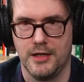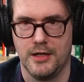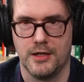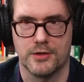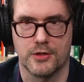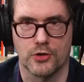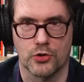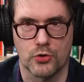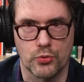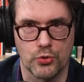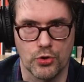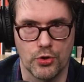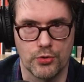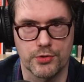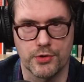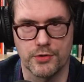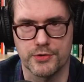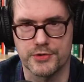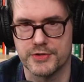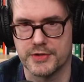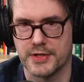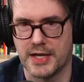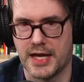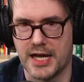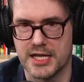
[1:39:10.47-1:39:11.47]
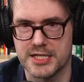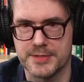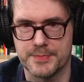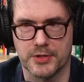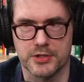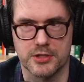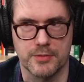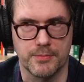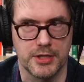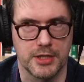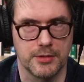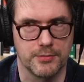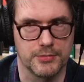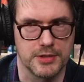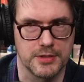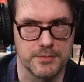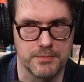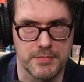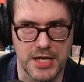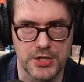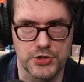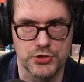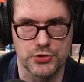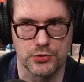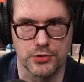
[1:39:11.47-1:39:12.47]
the chronos aspect of being able to
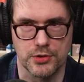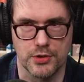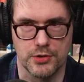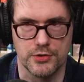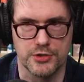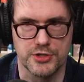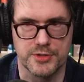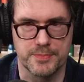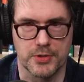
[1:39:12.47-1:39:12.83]
measure those,